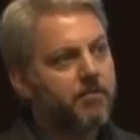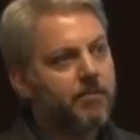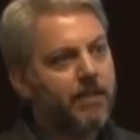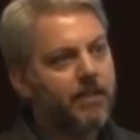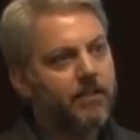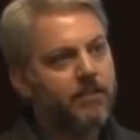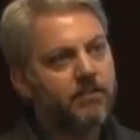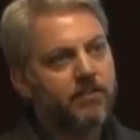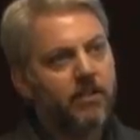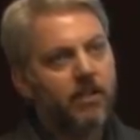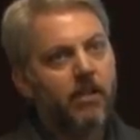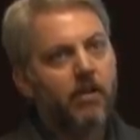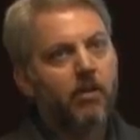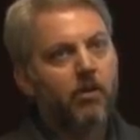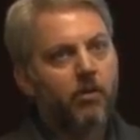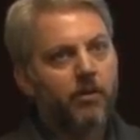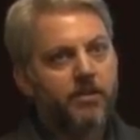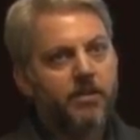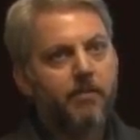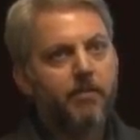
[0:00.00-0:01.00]
space,
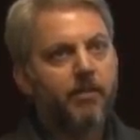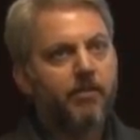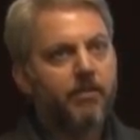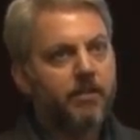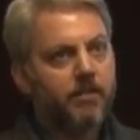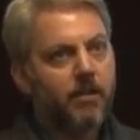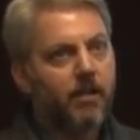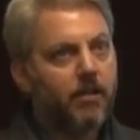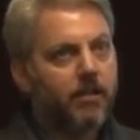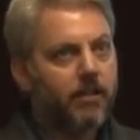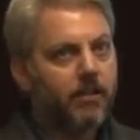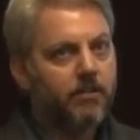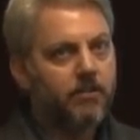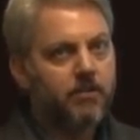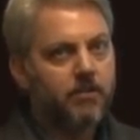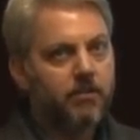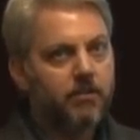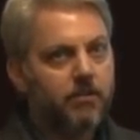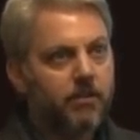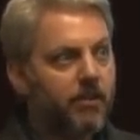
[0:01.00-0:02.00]
we're typically talking
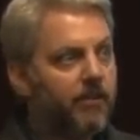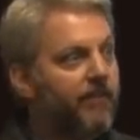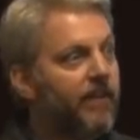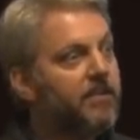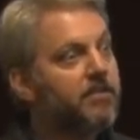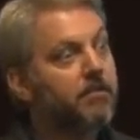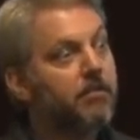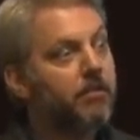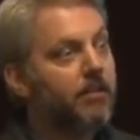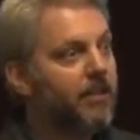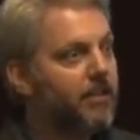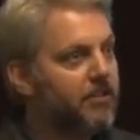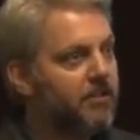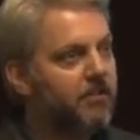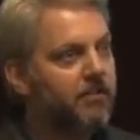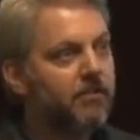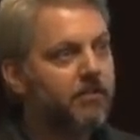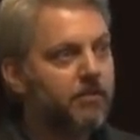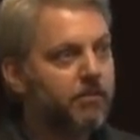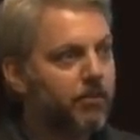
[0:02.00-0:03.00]
to an investor
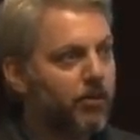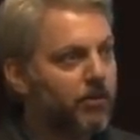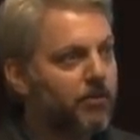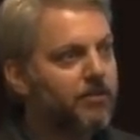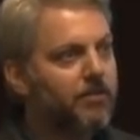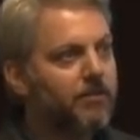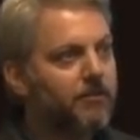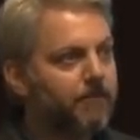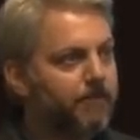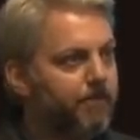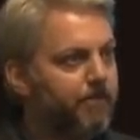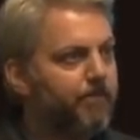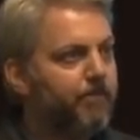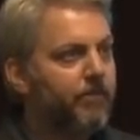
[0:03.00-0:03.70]
relations person.